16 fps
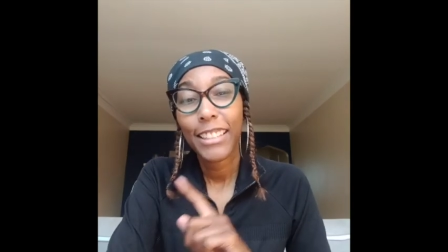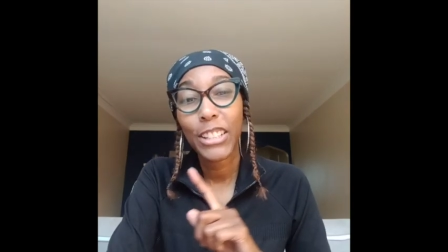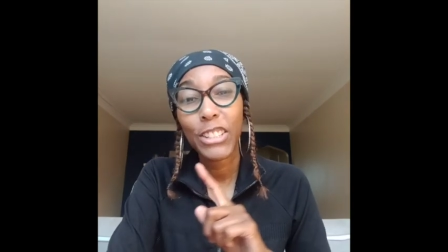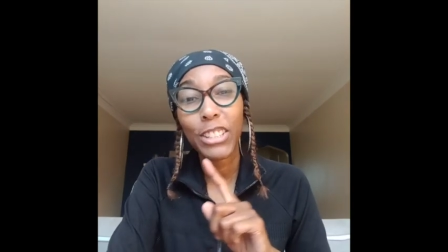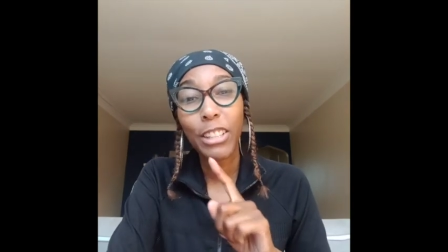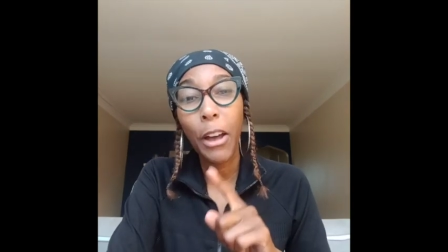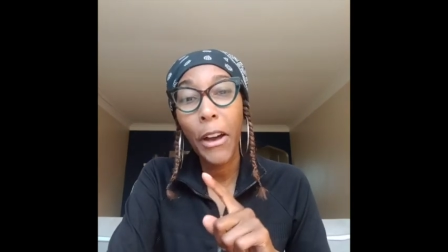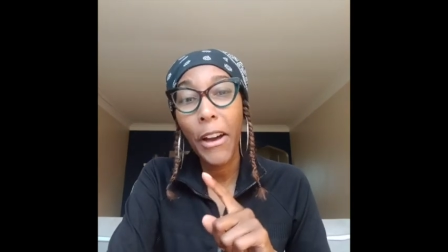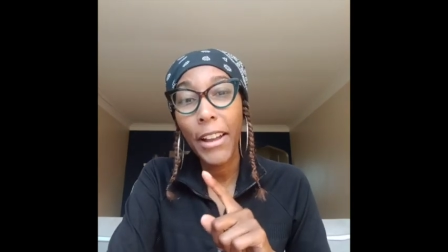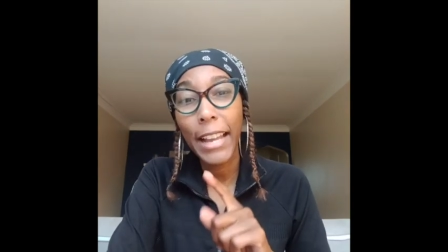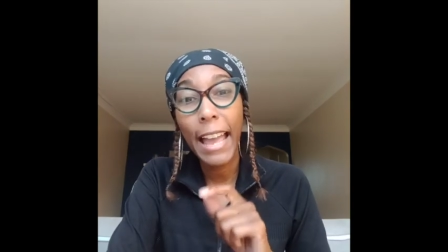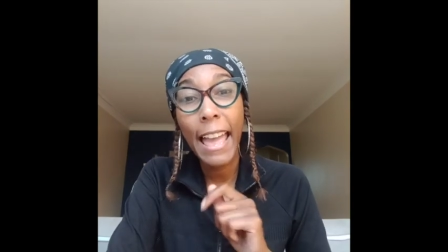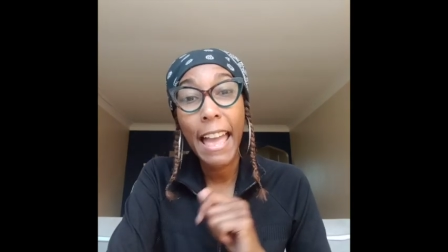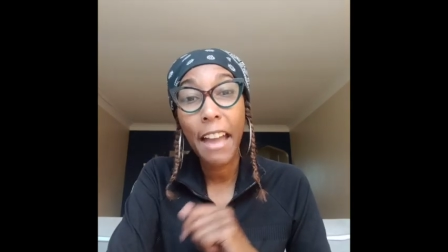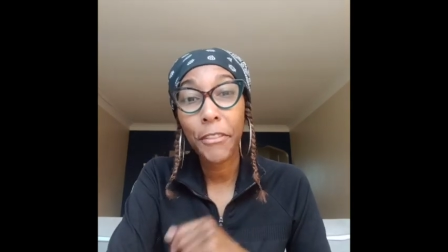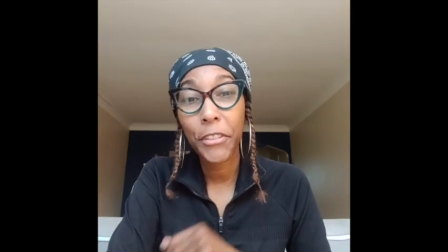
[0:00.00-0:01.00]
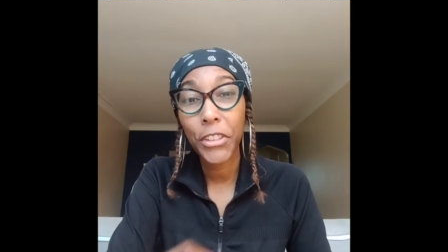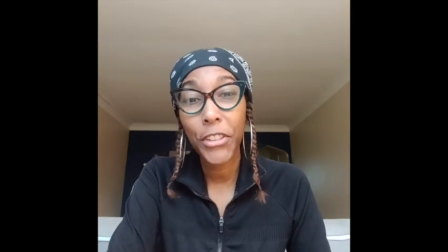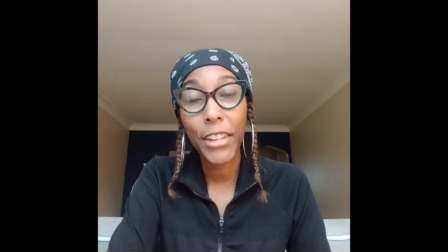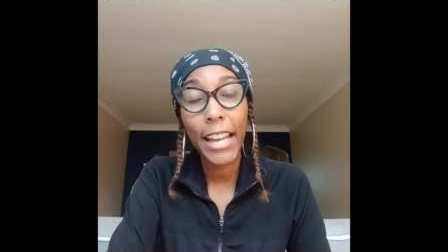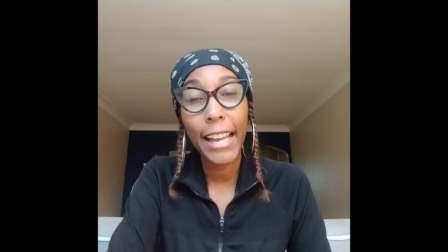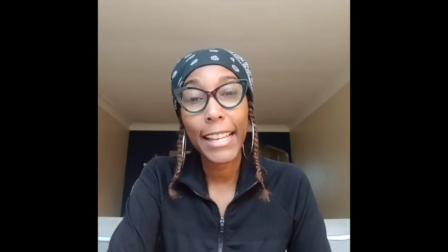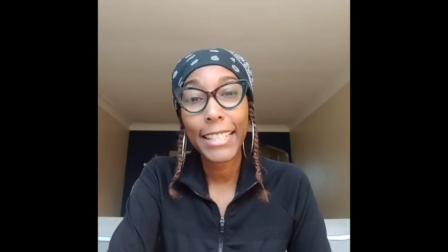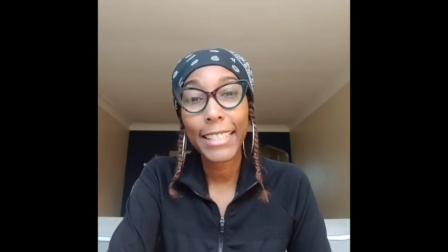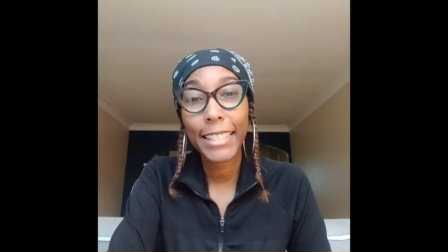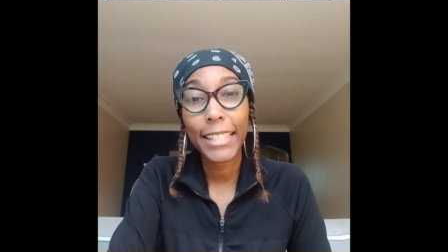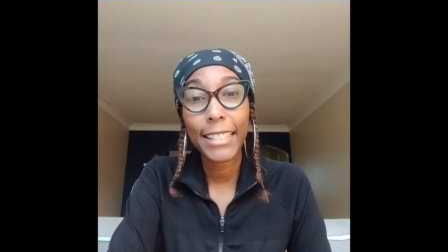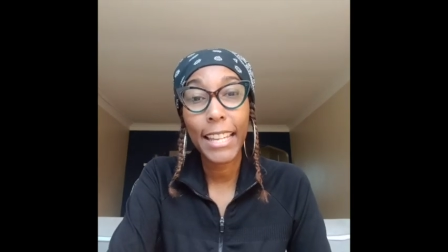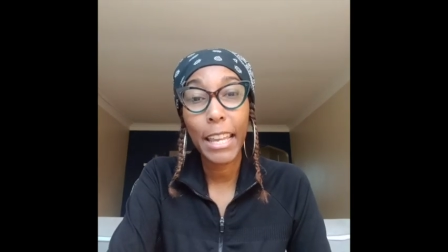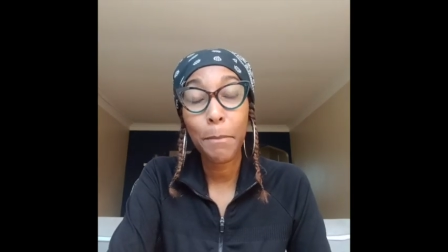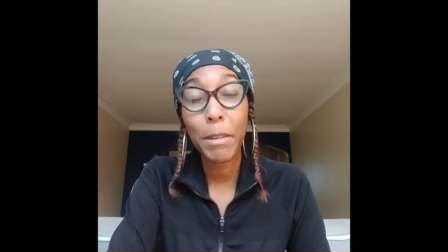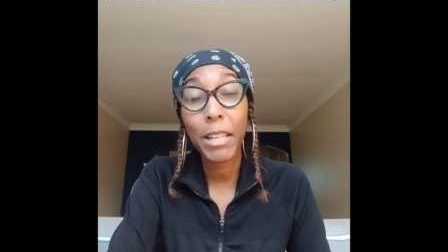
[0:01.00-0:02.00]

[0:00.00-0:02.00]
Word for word: The song I have for you guys today,